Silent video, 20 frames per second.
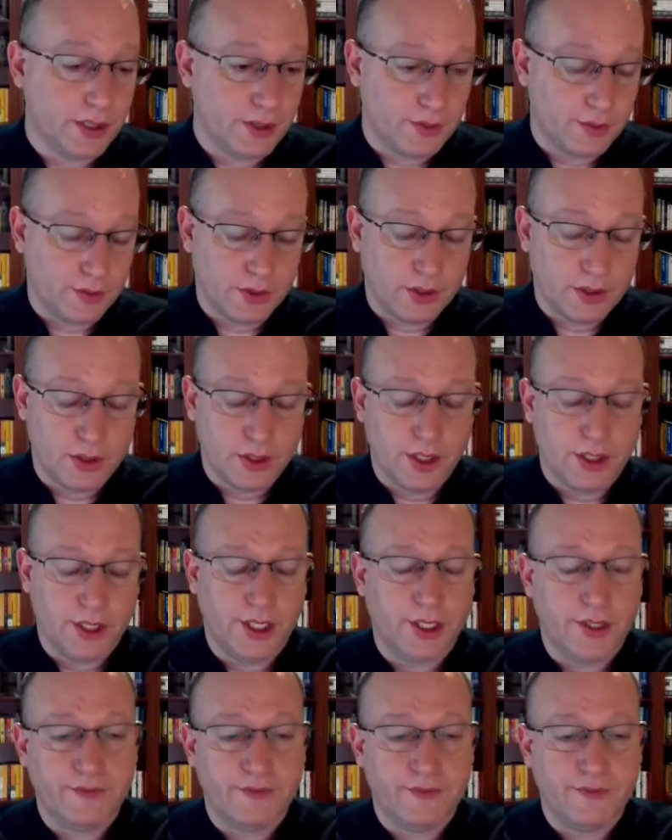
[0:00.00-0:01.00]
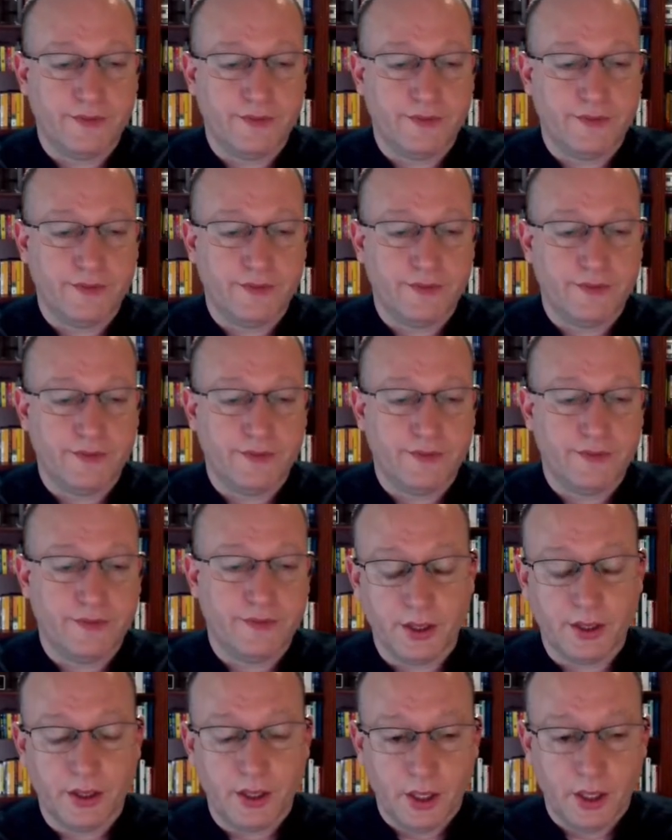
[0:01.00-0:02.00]
Because we're an antivirus provider,
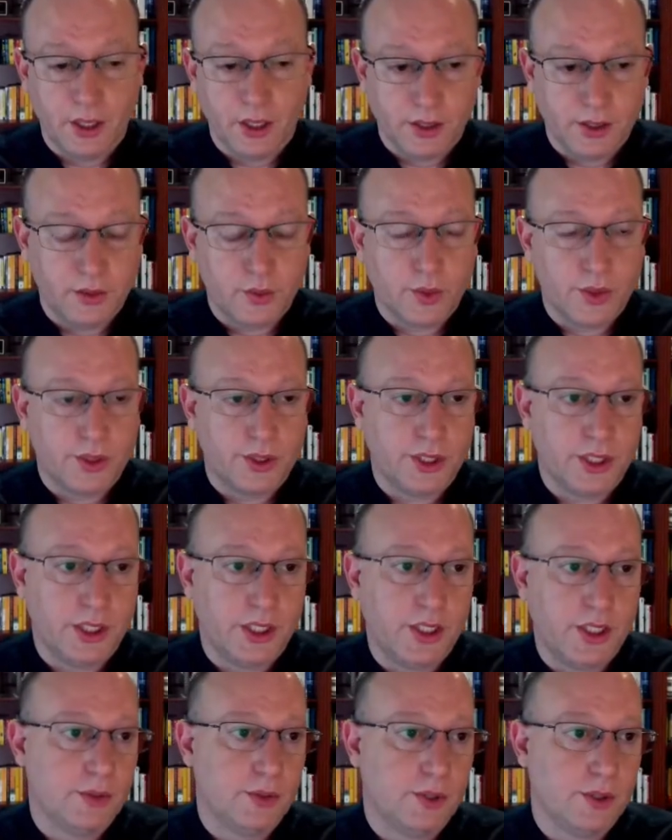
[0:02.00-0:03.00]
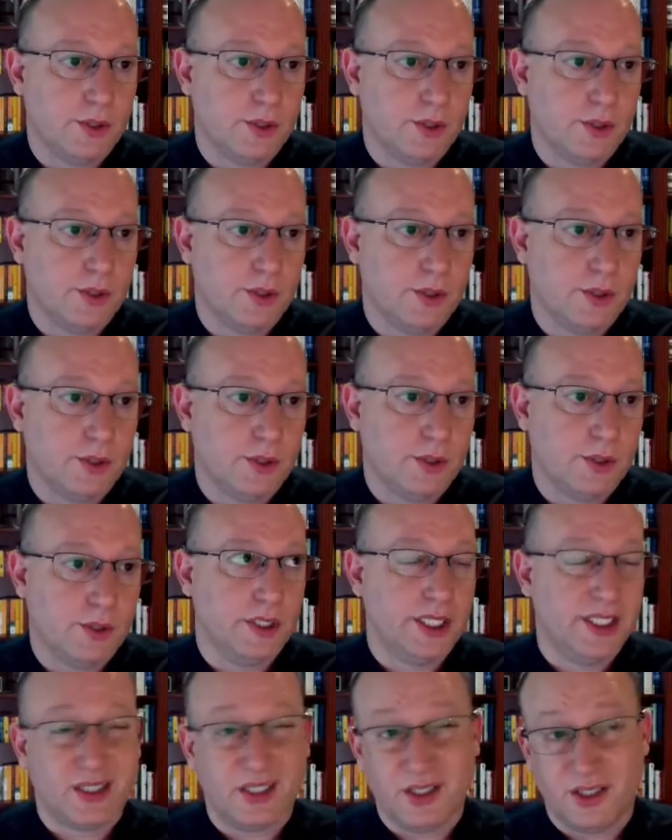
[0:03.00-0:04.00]
and we're in the neighborhood of,
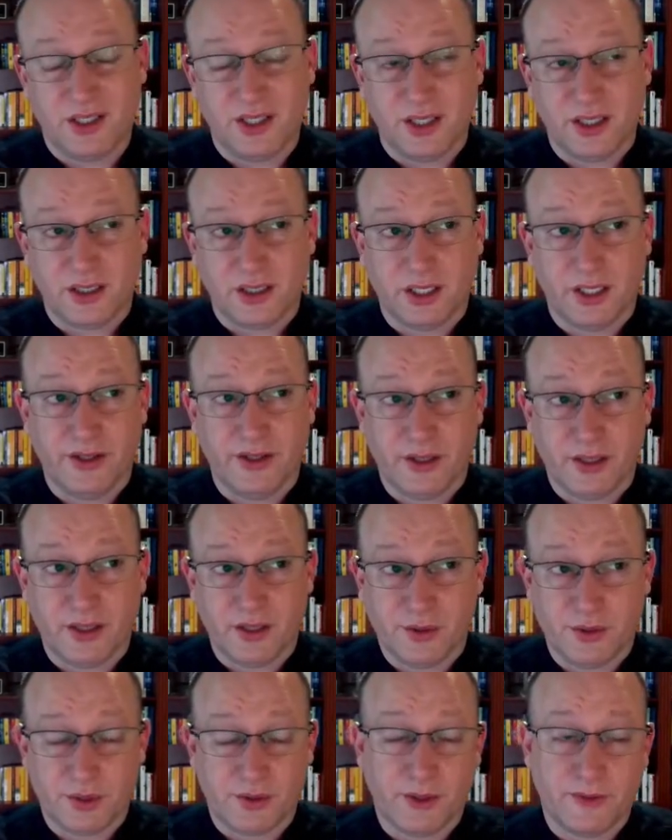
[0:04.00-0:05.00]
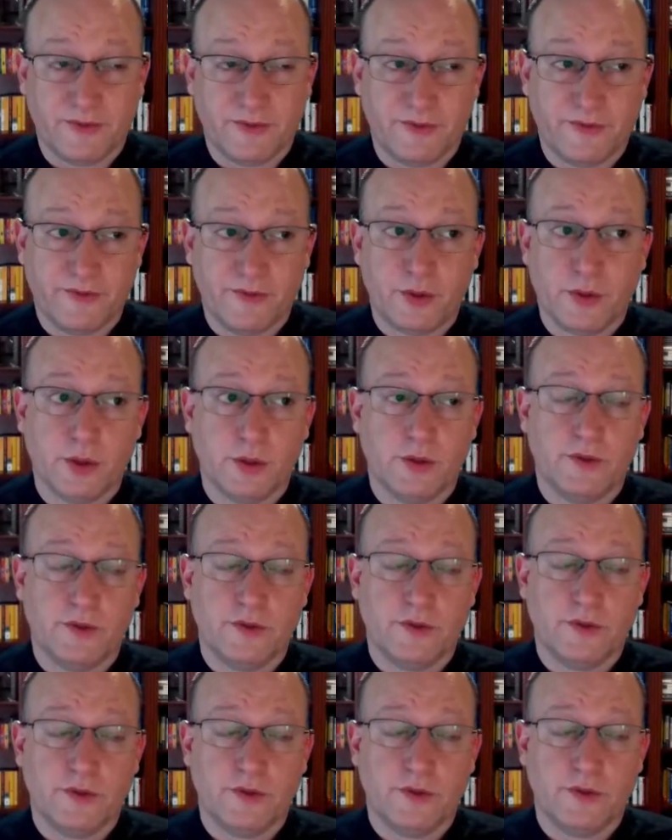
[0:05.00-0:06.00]
last I checked, I think it was around 4 or
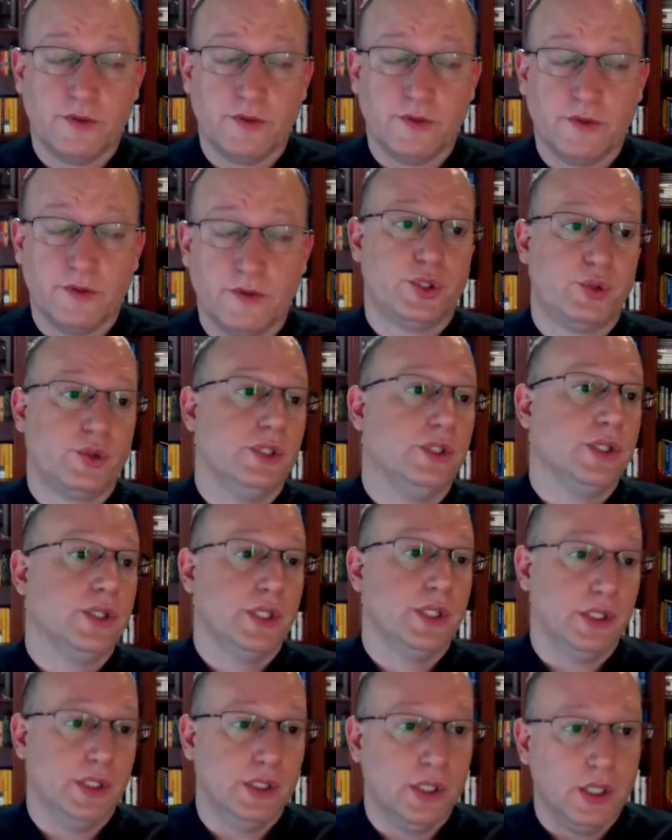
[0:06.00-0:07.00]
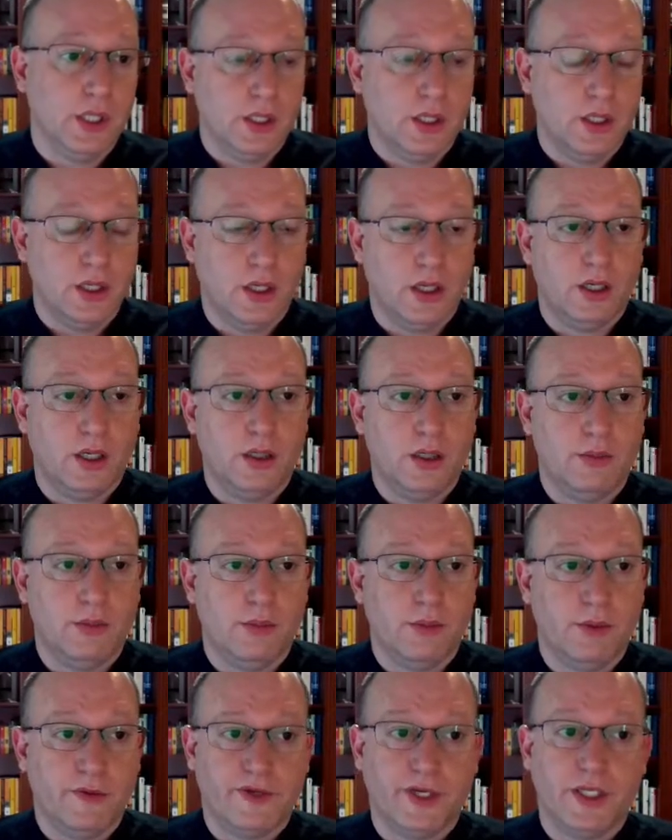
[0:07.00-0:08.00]
4.5 trillion
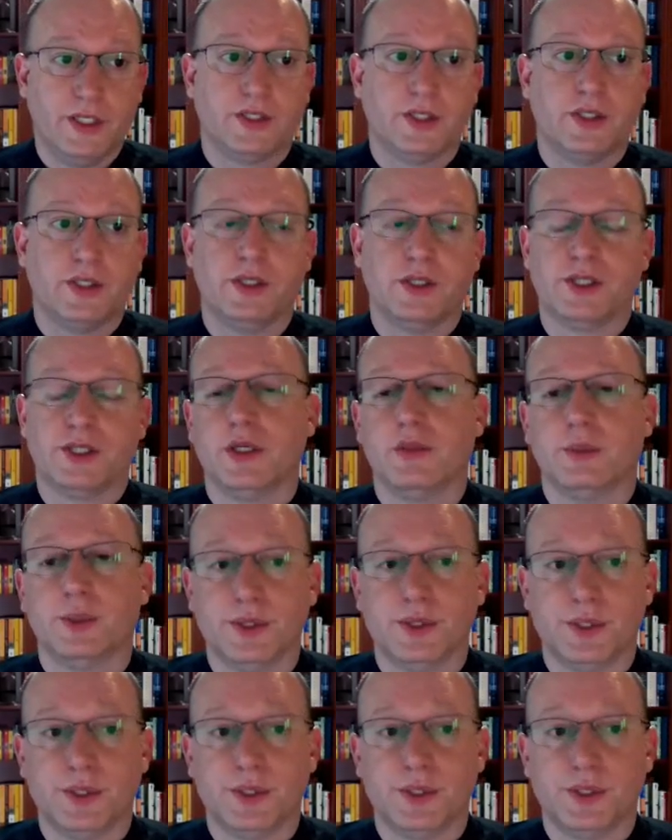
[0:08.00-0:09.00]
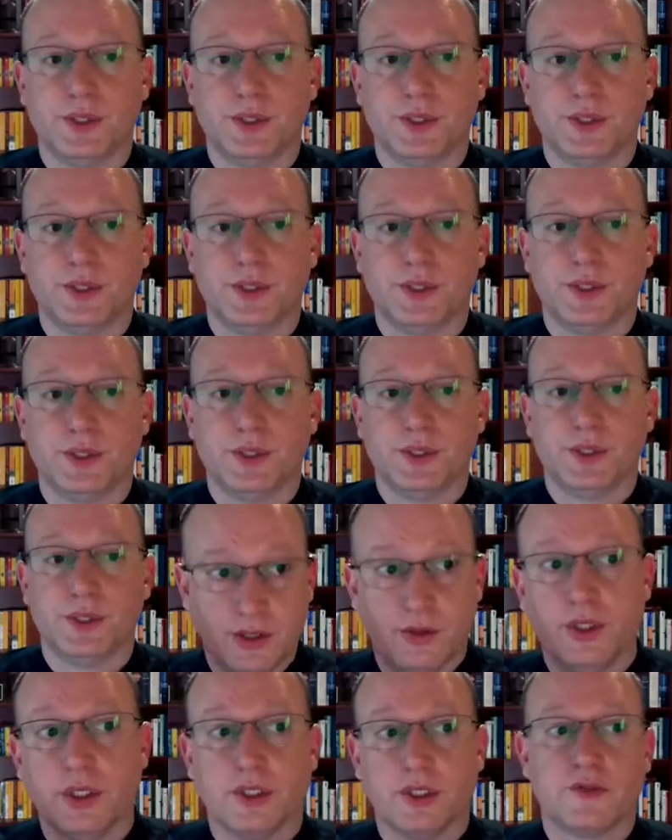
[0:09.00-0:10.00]
files in our sample zoo because we've been
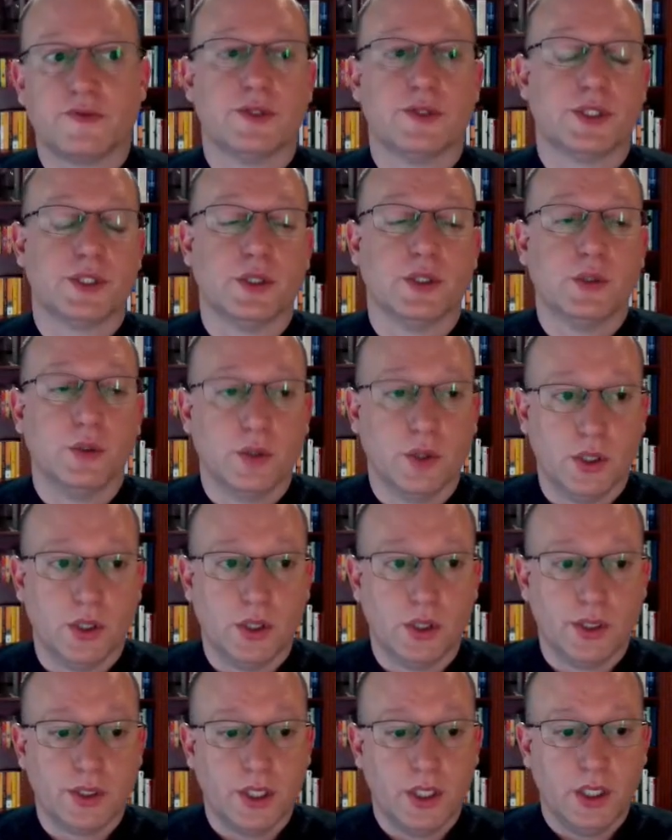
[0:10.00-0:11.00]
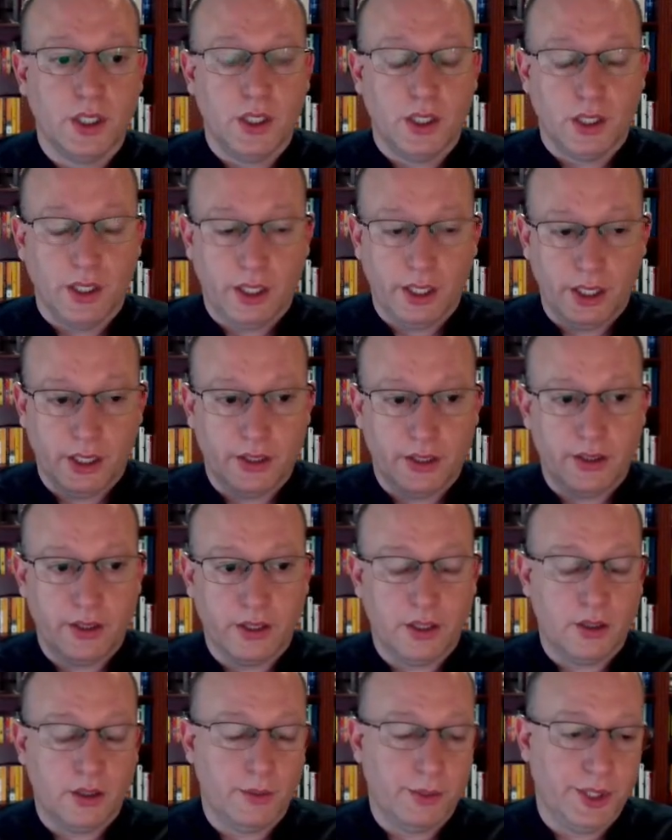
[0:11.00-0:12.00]
doing this for so long,
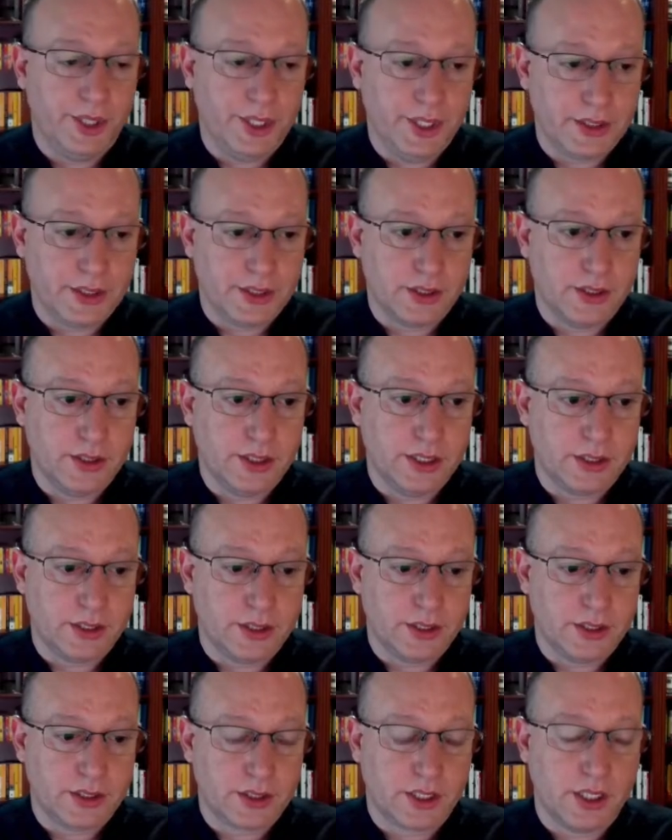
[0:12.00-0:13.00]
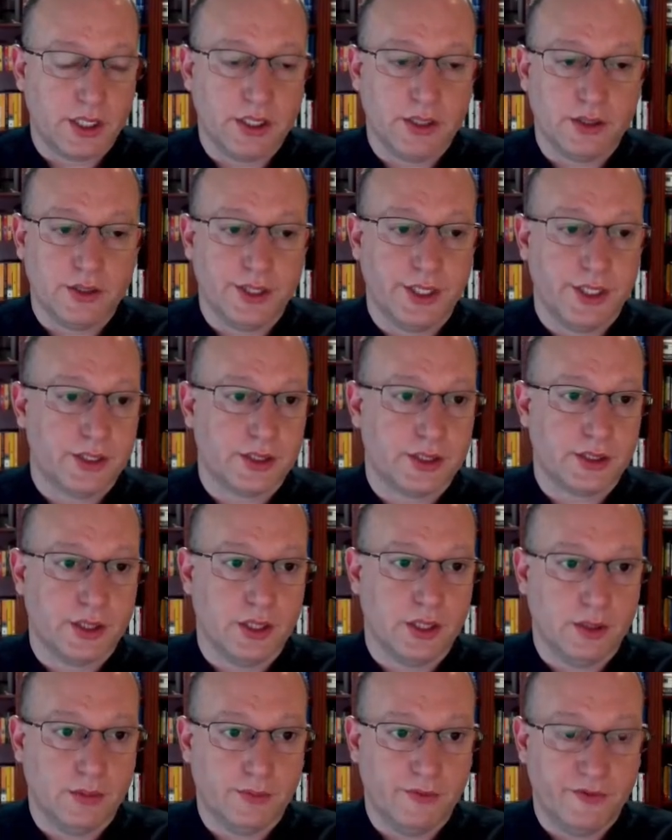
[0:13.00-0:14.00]
and that's a scale that's
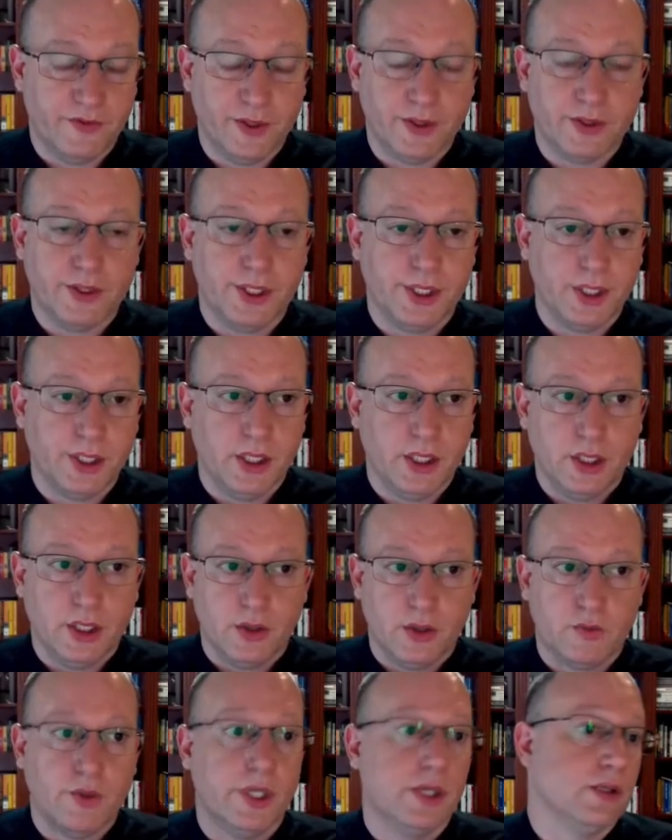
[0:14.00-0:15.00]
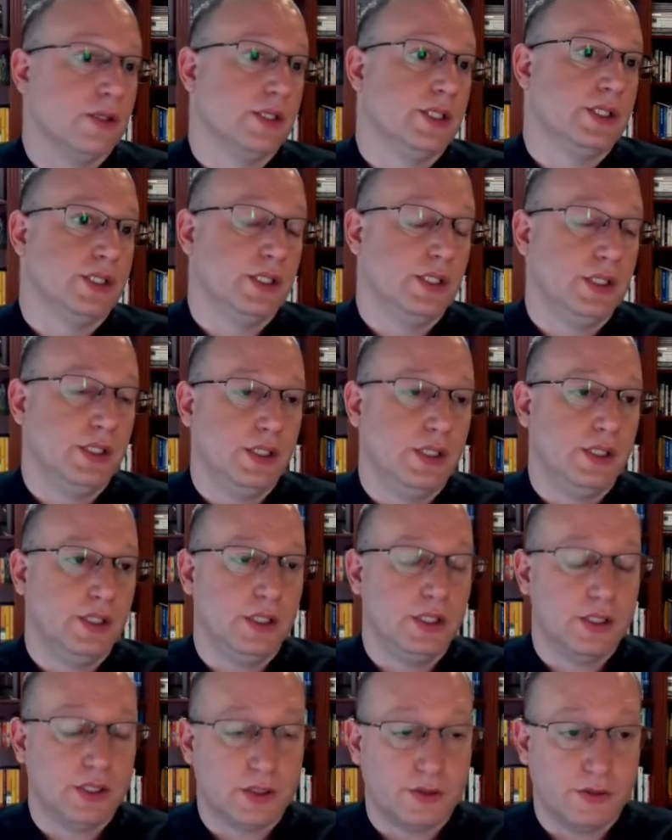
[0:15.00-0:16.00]
very rarely seen in
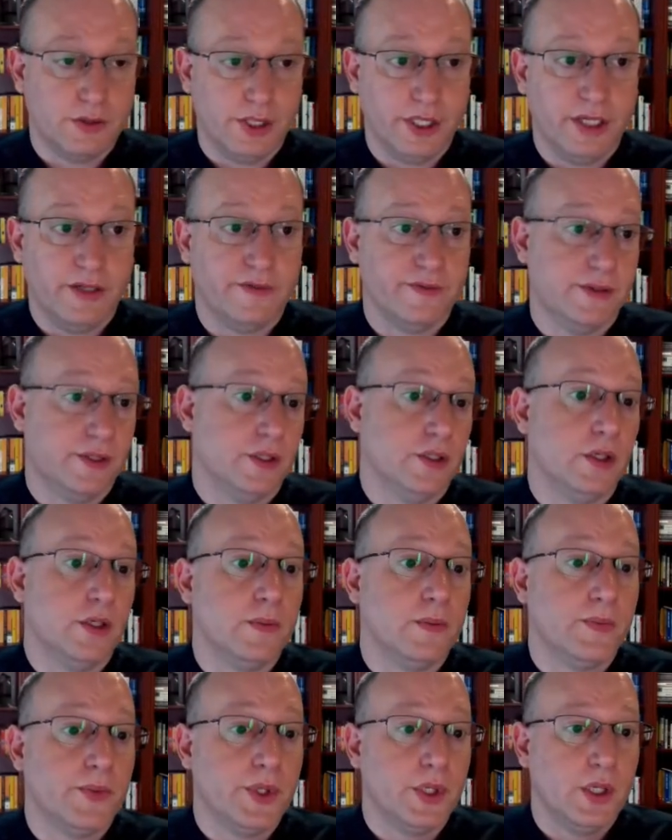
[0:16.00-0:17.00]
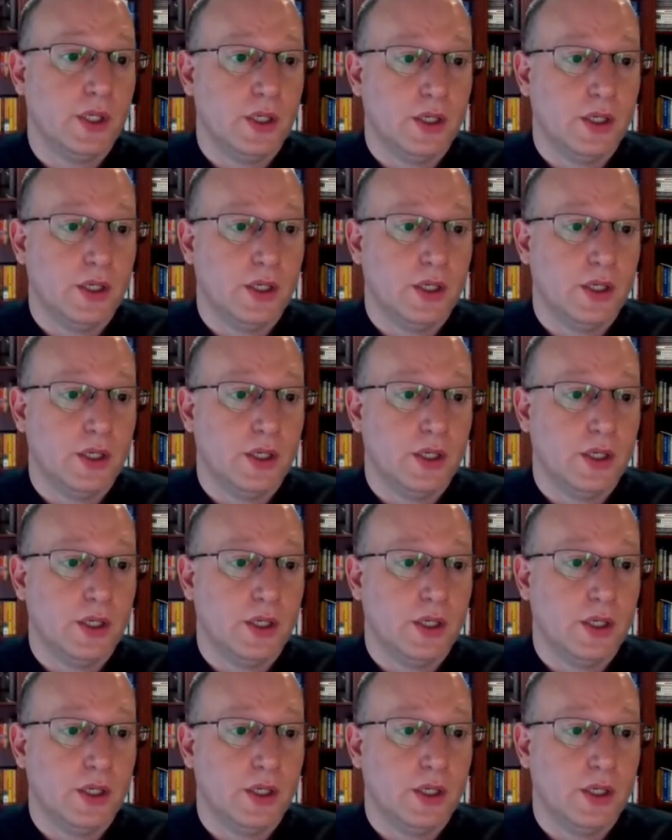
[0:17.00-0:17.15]
the industry, if at all.